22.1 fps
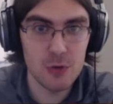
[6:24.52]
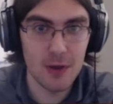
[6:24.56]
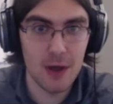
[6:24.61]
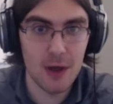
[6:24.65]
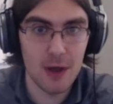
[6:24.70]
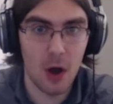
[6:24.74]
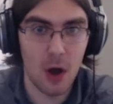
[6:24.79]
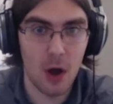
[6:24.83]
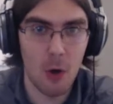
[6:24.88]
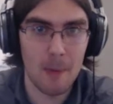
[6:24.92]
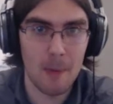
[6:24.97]

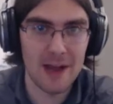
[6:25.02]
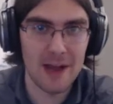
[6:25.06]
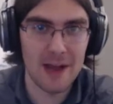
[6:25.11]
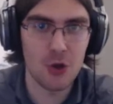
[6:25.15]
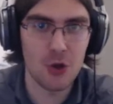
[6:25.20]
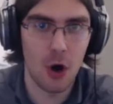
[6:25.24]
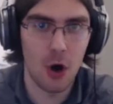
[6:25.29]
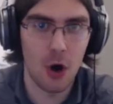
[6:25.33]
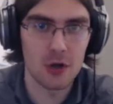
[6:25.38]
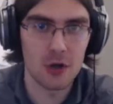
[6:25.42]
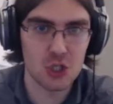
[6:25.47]
You, oh
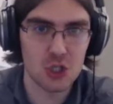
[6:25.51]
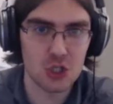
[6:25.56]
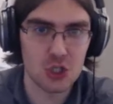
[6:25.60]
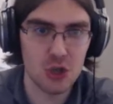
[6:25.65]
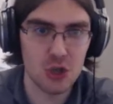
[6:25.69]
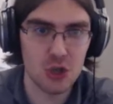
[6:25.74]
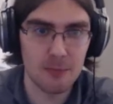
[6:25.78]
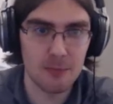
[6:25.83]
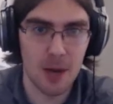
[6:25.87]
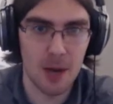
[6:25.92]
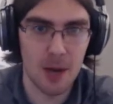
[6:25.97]
my God,
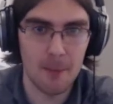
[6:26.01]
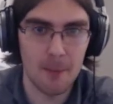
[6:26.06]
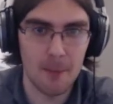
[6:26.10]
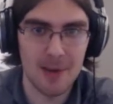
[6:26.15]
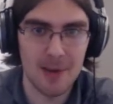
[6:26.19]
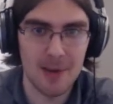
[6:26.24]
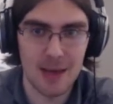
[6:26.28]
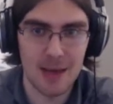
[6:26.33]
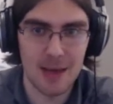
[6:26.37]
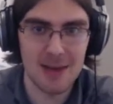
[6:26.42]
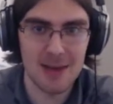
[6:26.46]
stop
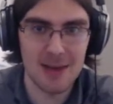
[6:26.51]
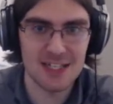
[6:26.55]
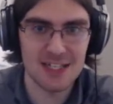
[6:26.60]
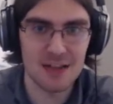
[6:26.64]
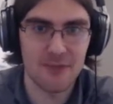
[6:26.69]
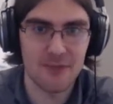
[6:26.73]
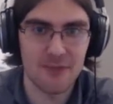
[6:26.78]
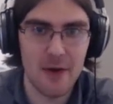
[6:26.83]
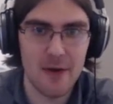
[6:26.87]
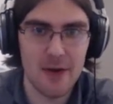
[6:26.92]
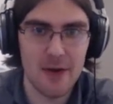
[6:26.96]
jumping. That makes
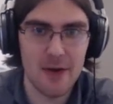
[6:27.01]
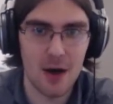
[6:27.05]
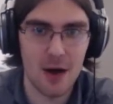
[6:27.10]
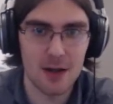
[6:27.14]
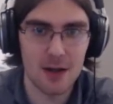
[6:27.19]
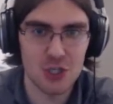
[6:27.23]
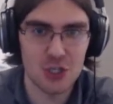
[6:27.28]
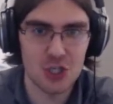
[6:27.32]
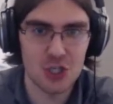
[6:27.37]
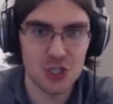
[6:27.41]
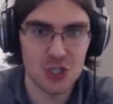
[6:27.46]
things very
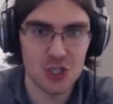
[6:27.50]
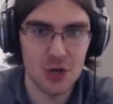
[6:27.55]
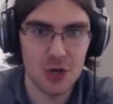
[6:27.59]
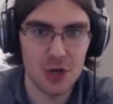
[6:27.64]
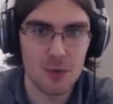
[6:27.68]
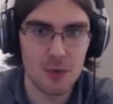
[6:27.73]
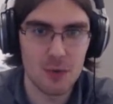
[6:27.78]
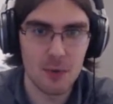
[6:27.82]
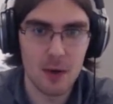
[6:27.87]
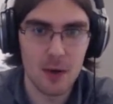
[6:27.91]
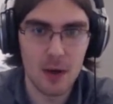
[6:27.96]
hard to
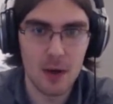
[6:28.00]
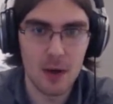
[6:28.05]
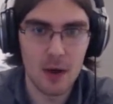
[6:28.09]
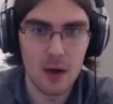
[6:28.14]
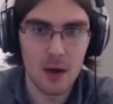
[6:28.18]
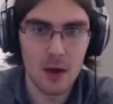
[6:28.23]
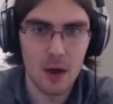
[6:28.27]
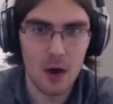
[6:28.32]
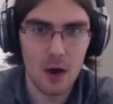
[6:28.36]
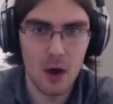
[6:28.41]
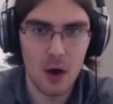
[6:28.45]
shoot.
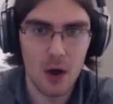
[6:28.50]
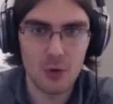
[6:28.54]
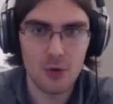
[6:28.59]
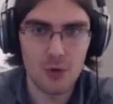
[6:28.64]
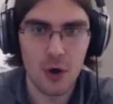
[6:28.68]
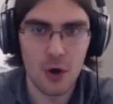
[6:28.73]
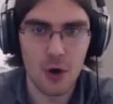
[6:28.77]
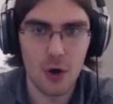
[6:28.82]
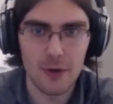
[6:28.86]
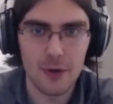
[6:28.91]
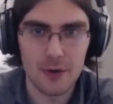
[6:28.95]

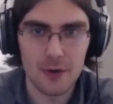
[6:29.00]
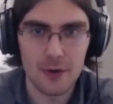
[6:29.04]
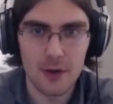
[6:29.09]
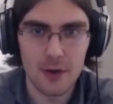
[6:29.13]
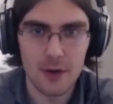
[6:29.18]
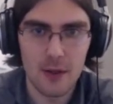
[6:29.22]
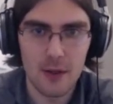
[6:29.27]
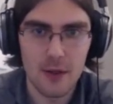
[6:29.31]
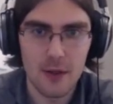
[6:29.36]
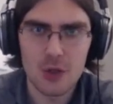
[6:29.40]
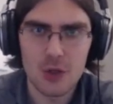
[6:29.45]
Oh God.
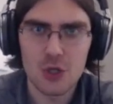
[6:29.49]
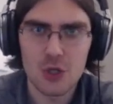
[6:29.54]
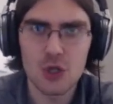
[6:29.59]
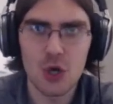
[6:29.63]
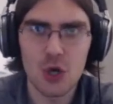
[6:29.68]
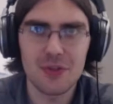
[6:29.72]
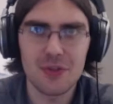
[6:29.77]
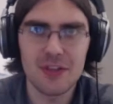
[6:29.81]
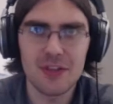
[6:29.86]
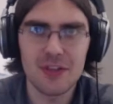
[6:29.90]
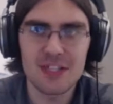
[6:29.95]

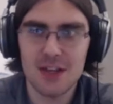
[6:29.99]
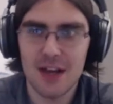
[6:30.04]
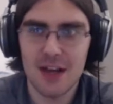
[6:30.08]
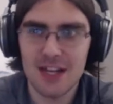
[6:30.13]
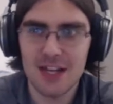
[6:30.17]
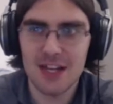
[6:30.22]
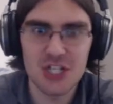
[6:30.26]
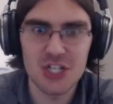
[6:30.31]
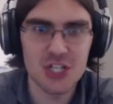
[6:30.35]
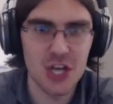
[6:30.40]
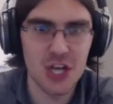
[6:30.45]
God, this
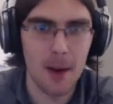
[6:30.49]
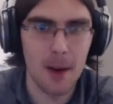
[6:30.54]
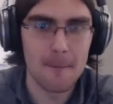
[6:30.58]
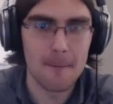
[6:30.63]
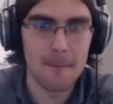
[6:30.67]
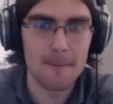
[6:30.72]
guy can